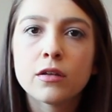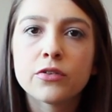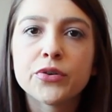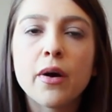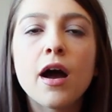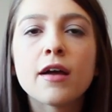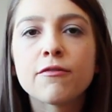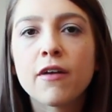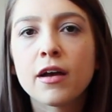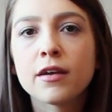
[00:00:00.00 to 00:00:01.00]
So I
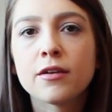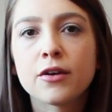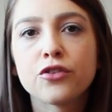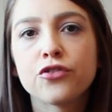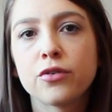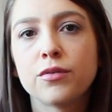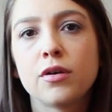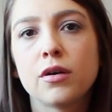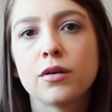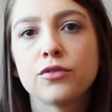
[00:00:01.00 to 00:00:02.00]
find nadi
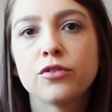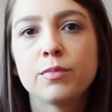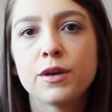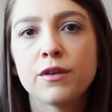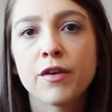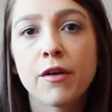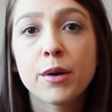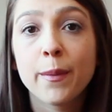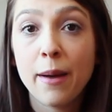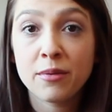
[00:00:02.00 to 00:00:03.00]
shodhana to be very
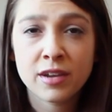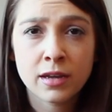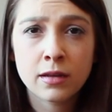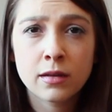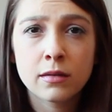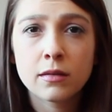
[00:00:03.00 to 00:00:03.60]
grounding.